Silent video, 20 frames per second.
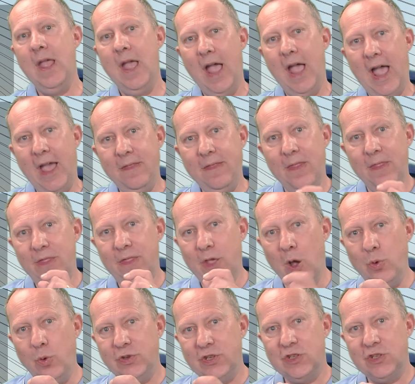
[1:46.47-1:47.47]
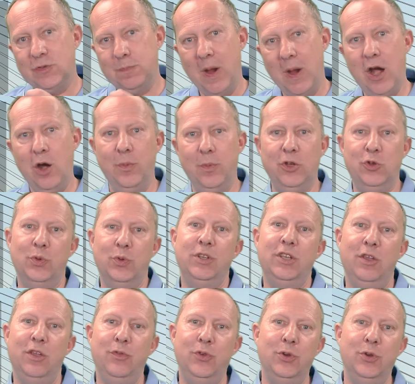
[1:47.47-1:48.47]
And those experiments will
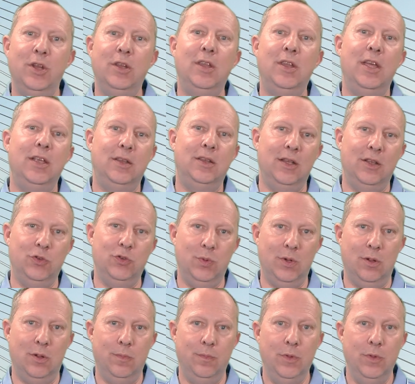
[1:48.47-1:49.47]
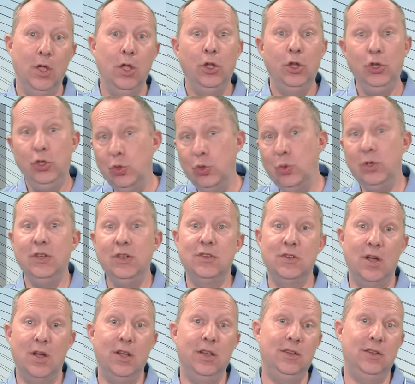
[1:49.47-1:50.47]
give you the data as well. You
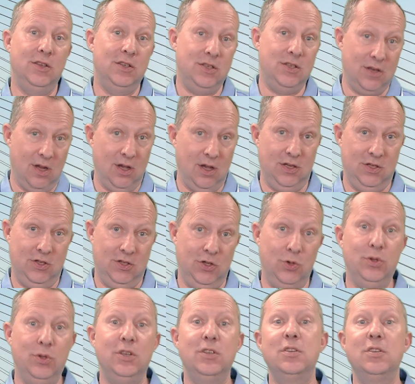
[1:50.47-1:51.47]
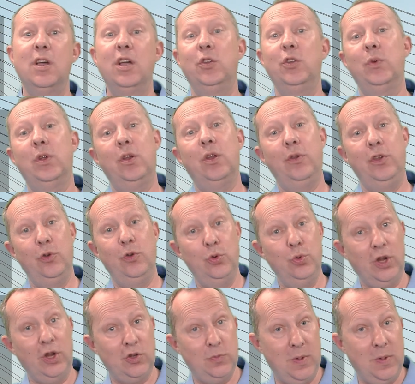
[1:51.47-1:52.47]
decide the size. You decide whether you do
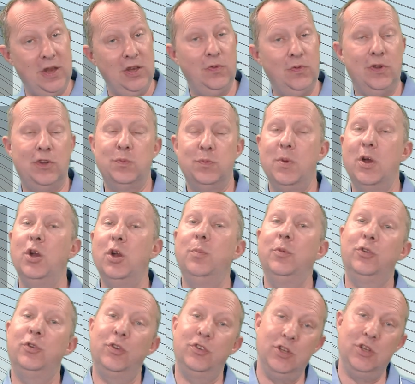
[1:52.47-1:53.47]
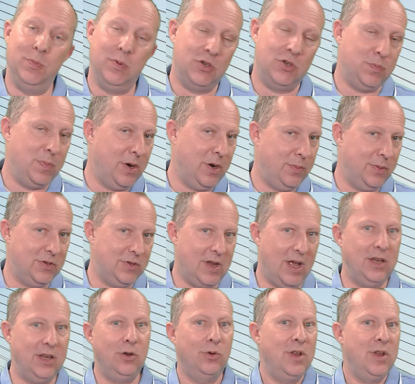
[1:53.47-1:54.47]
expensive experiments or cheap experiments. I
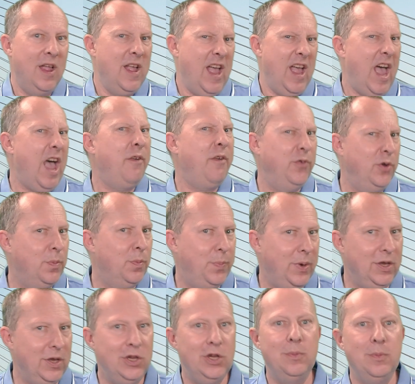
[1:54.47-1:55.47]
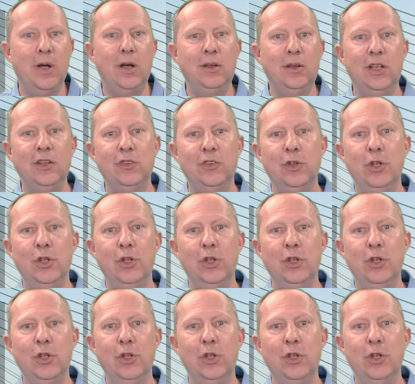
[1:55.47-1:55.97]
don't have an opinion about that.